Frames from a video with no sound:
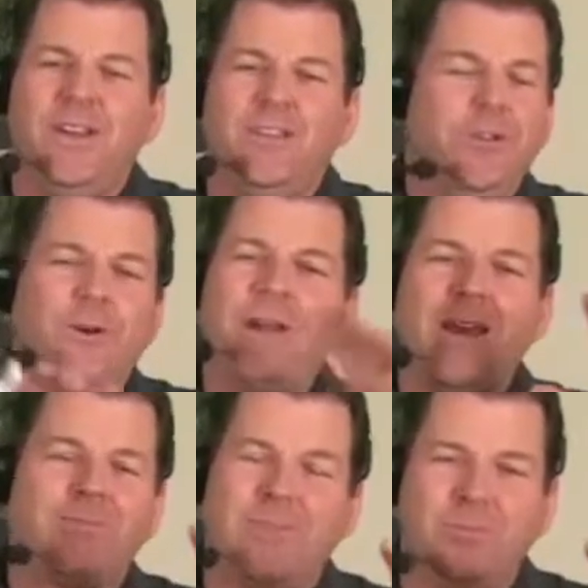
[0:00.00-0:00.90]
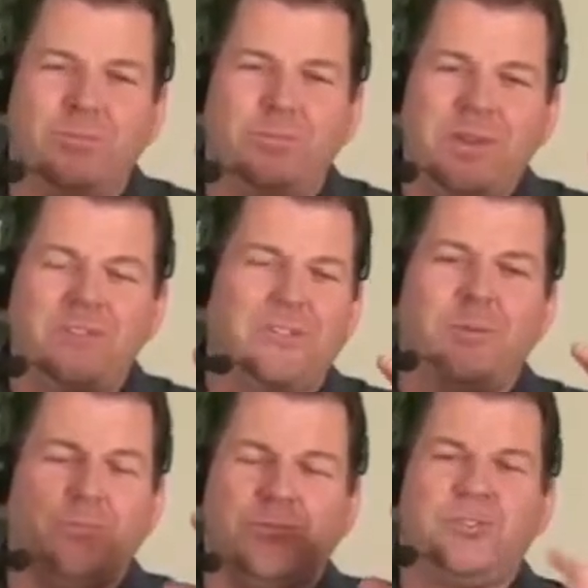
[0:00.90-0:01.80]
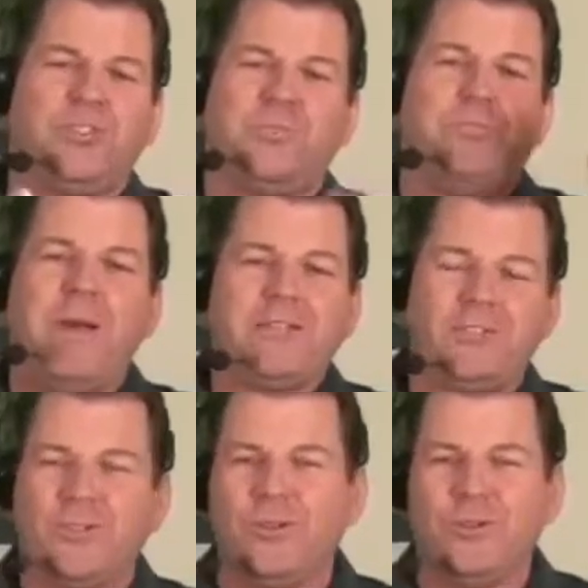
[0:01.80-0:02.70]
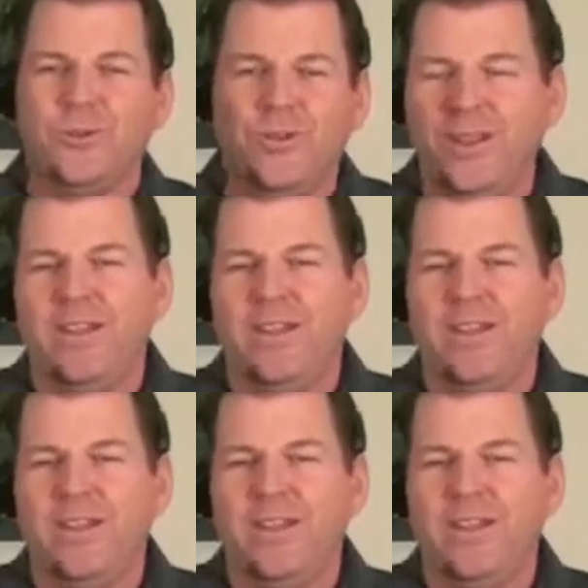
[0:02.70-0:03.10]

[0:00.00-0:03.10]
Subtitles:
you don't have to be some special,